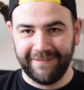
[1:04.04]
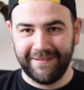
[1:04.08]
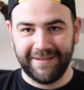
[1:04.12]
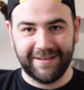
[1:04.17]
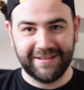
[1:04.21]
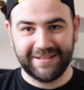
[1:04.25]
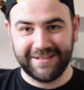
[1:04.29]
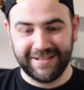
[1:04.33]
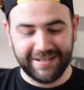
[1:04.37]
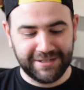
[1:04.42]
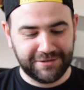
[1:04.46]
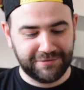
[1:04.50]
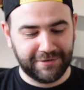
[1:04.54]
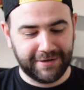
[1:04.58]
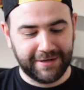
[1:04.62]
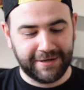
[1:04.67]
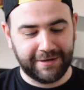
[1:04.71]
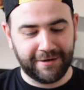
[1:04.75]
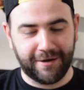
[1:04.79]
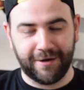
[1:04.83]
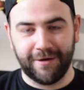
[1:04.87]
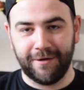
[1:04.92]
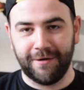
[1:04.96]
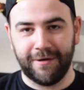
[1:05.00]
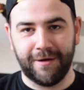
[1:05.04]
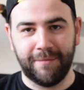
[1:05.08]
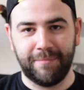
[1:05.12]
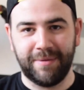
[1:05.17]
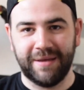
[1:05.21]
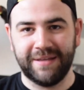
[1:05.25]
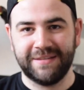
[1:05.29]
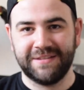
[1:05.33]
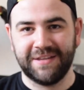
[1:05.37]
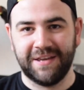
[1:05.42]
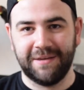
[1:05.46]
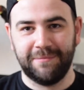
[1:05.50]
It's literally got a
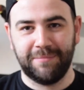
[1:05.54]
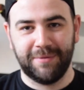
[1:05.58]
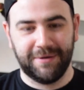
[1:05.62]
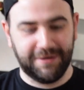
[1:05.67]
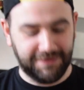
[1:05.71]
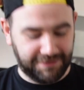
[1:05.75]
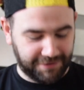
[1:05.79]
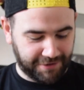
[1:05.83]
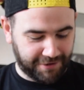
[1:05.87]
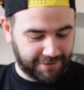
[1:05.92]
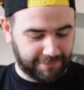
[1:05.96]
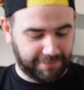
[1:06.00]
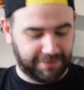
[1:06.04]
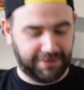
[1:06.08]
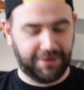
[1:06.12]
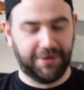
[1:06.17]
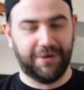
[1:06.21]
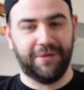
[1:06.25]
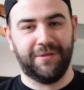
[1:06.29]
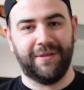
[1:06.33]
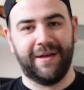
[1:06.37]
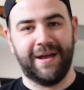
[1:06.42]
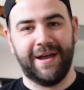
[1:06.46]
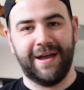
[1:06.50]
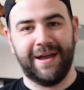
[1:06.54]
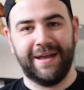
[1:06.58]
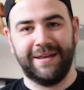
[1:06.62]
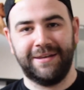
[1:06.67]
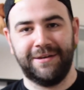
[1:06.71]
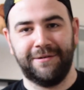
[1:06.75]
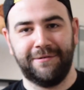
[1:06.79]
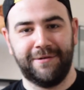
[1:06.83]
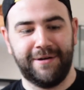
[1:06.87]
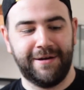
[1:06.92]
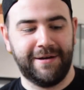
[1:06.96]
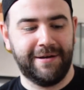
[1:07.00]
bit of tape at the top, cut that
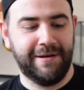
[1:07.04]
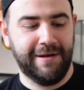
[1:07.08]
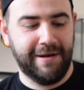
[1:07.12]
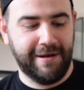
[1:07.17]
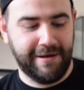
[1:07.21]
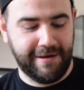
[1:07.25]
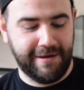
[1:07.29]
and you're in.